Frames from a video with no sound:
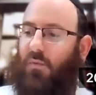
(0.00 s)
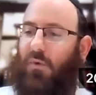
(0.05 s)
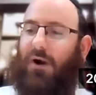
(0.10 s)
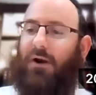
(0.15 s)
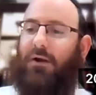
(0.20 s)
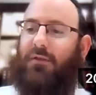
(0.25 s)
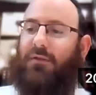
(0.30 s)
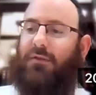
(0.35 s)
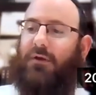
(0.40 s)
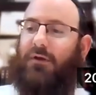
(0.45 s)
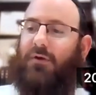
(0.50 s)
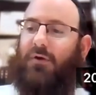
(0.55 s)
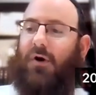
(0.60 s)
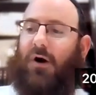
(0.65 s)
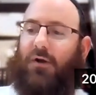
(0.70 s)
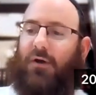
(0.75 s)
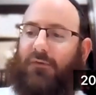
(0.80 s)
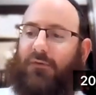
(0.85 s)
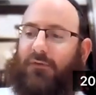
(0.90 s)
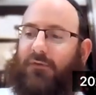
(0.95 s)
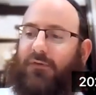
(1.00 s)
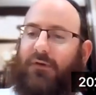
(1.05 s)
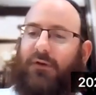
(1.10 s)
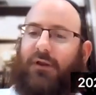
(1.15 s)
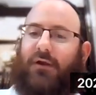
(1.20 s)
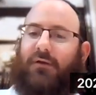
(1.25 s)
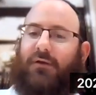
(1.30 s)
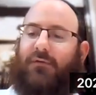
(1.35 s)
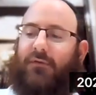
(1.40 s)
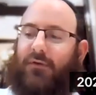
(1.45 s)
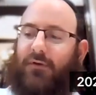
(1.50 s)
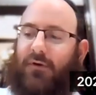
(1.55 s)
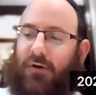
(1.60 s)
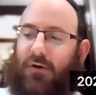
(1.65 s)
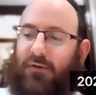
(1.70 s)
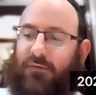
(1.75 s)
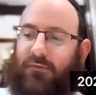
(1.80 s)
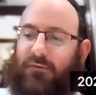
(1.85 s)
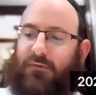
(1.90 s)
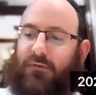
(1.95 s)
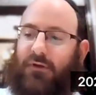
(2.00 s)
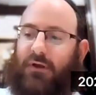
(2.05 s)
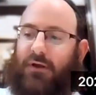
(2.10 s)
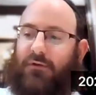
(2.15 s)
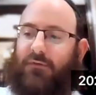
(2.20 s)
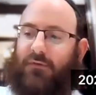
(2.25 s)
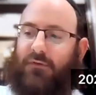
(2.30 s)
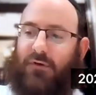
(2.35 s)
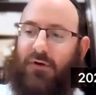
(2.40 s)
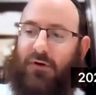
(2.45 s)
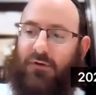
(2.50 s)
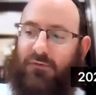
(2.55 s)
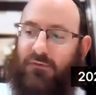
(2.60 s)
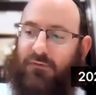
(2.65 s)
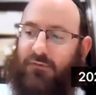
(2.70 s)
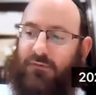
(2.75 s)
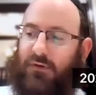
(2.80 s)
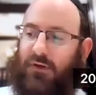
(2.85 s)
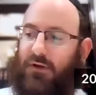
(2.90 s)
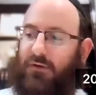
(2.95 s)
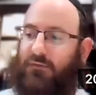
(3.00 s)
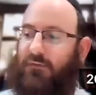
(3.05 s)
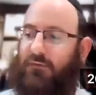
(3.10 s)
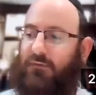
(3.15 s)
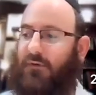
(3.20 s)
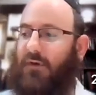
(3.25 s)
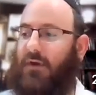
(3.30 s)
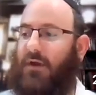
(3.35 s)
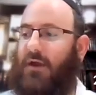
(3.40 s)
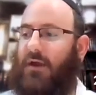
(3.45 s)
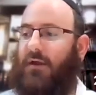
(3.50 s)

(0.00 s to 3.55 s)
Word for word: one thing causes the next, that causes the next, that causes the next.